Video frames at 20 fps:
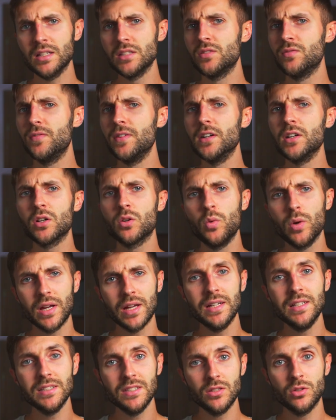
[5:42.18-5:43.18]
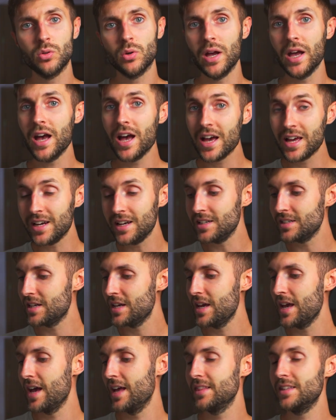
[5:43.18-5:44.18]
is very quick and easy to edit.
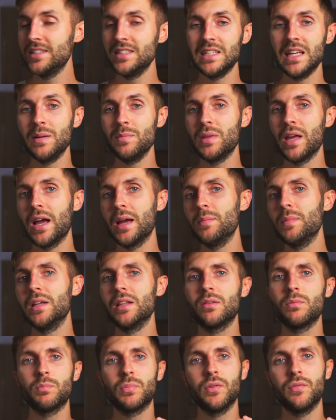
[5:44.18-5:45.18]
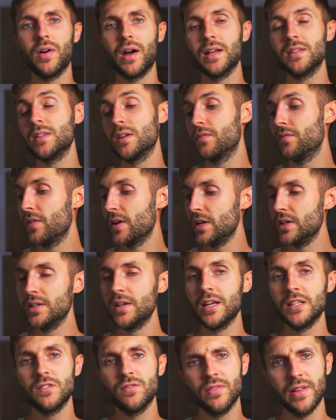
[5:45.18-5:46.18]
At the same time, it provides a very nice